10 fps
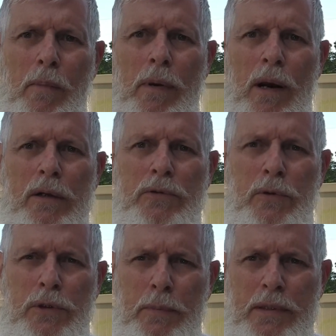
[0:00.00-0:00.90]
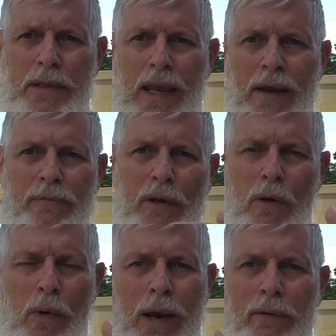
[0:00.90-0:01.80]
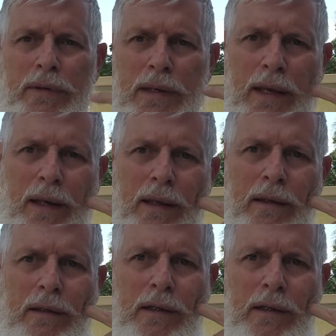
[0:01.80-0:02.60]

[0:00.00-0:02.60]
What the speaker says: box, which means I have to go out to get it